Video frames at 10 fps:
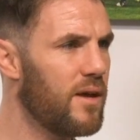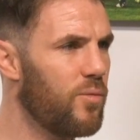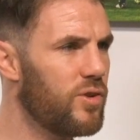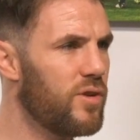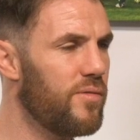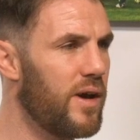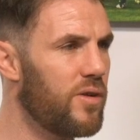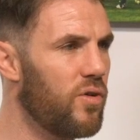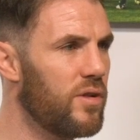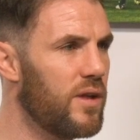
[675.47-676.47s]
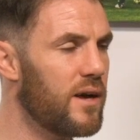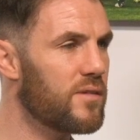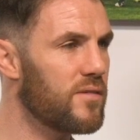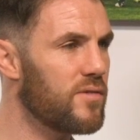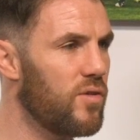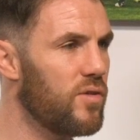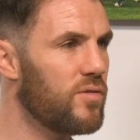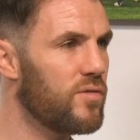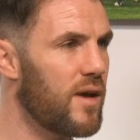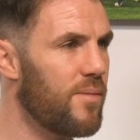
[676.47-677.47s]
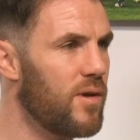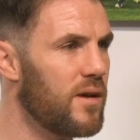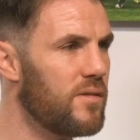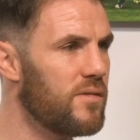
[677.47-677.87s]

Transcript: would you have had all access to all those camera angles?